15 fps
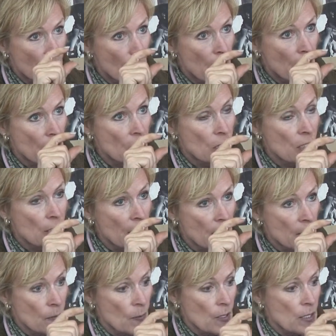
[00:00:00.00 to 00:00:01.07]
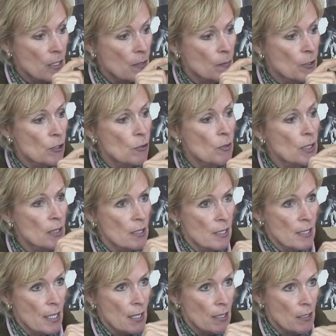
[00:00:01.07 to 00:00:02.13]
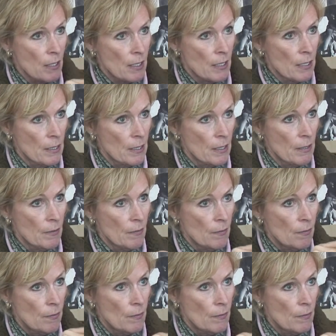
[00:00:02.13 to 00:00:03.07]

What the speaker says: managing that space between the saddle and the